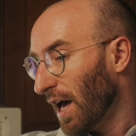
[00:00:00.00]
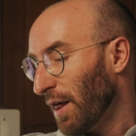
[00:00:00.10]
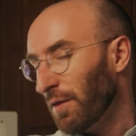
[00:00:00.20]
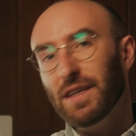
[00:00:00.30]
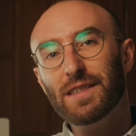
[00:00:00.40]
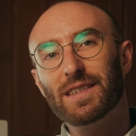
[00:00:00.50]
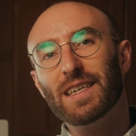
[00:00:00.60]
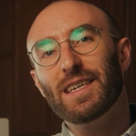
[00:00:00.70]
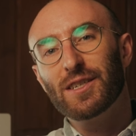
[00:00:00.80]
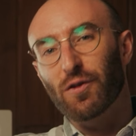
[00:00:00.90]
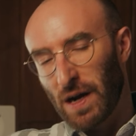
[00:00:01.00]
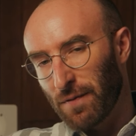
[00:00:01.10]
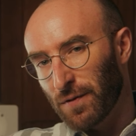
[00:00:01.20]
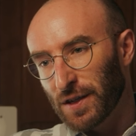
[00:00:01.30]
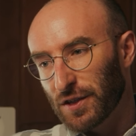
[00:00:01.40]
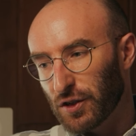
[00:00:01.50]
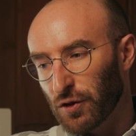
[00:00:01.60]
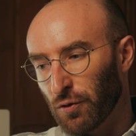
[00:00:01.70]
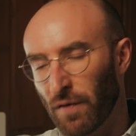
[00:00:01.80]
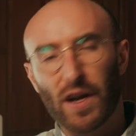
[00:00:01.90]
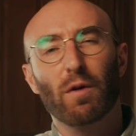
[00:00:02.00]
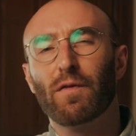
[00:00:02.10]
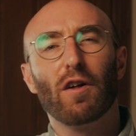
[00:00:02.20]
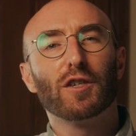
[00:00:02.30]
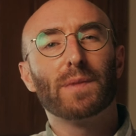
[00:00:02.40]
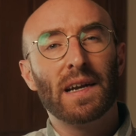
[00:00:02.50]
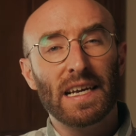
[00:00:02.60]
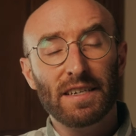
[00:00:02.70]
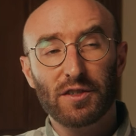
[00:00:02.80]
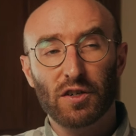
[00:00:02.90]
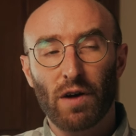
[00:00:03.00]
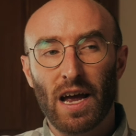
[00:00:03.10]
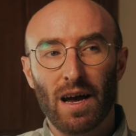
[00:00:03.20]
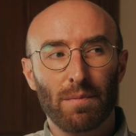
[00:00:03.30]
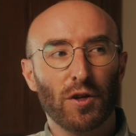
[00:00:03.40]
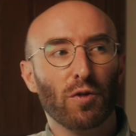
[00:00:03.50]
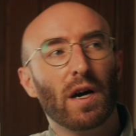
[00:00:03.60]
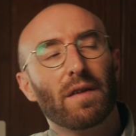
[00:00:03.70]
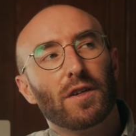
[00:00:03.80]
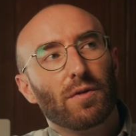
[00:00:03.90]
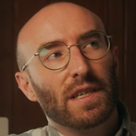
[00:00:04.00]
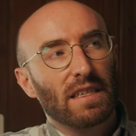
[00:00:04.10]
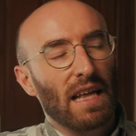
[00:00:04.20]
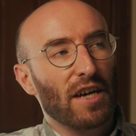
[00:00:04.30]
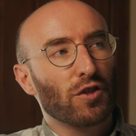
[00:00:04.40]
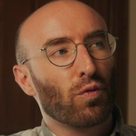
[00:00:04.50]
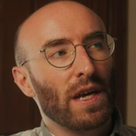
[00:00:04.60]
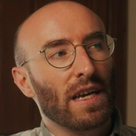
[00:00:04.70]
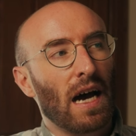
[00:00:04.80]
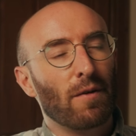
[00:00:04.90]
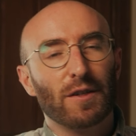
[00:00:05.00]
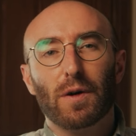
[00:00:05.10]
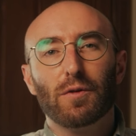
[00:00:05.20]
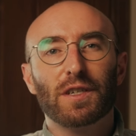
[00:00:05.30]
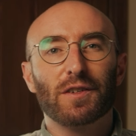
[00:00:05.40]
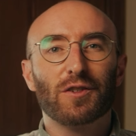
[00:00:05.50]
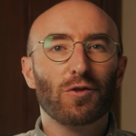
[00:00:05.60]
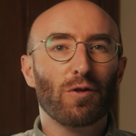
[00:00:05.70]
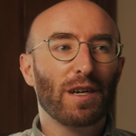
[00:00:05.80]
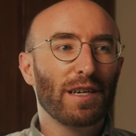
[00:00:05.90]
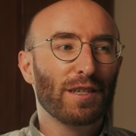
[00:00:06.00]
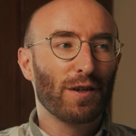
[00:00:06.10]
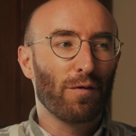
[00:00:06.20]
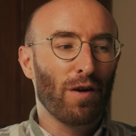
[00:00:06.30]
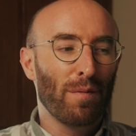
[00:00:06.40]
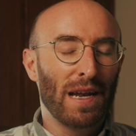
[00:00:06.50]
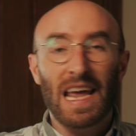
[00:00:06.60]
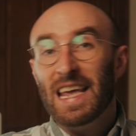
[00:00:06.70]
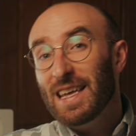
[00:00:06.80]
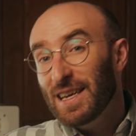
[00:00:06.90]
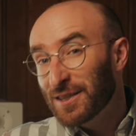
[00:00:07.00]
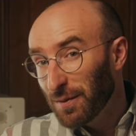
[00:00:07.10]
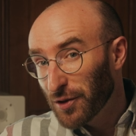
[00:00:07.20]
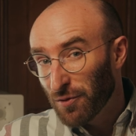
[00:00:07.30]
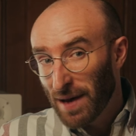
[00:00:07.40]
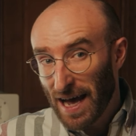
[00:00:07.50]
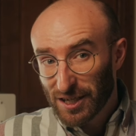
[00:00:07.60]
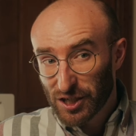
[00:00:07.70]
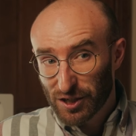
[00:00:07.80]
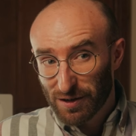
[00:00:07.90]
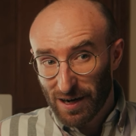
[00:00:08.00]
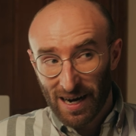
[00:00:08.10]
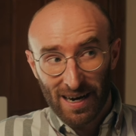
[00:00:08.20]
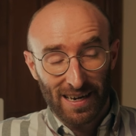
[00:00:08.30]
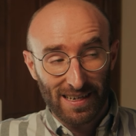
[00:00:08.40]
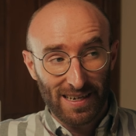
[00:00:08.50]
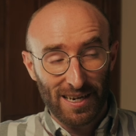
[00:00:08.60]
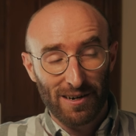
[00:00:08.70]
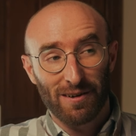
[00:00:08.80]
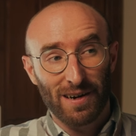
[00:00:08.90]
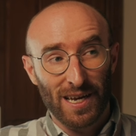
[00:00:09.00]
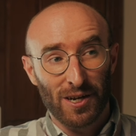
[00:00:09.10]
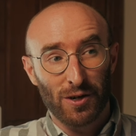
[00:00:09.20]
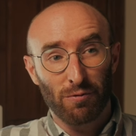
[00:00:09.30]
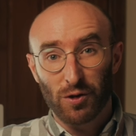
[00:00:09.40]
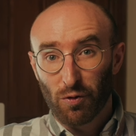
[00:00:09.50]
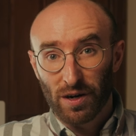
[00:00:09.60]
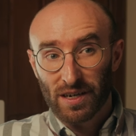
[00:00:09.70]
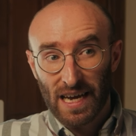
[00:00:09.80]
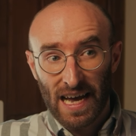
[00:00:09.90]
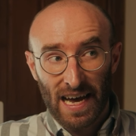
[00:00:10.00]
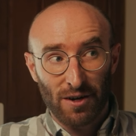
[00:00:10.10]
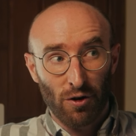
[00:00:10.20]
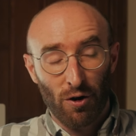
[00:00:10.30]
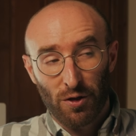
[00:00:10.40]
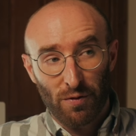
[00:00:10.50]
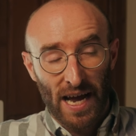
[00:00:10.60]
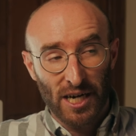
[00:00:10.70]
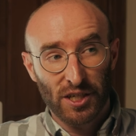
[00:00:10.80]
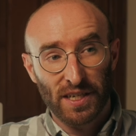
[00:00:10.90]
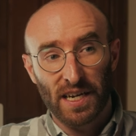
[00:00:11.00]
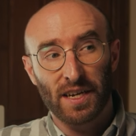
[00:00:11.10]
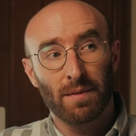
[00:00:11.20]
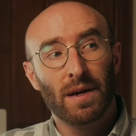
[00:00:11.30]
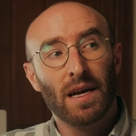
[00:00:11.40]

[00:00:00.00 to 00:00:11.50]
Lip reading: This is a reference to, if anyone follows me on Instagram, you might have noticed last week I was posting stories from an AEW match here in New York at Arthur Ashe Stadium.